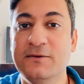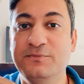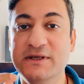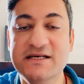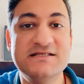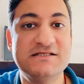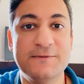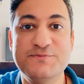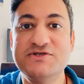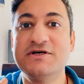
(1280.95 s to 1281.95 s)
please
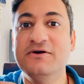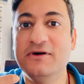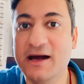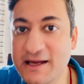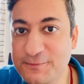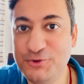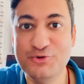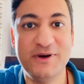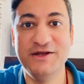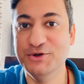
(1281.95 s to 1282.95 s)
subscribe to
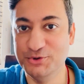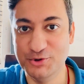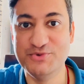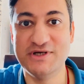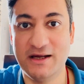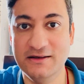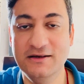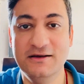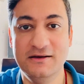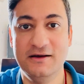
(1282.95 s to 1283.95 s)
my YouTube
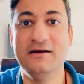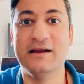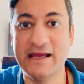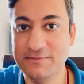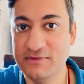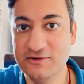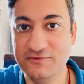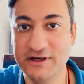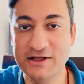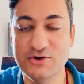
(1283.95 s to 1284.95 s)
channel, like my
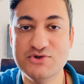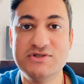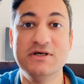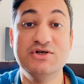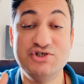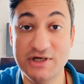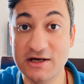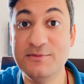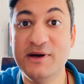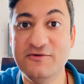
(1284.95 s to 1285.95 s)
videos,
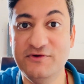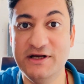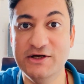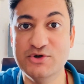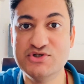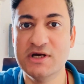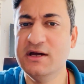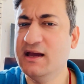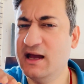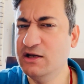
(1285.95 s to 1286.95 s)
share my videos,
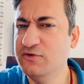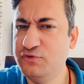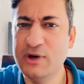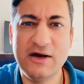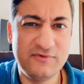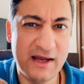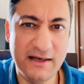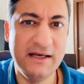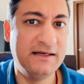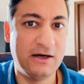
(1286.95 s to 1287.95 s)
and if you have
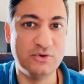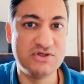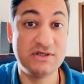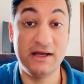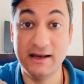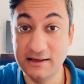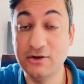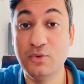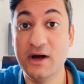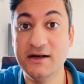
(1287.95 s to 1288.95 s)
any doubts, any
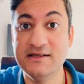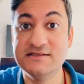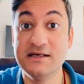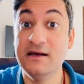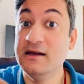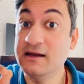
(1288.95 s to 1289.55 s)
queries,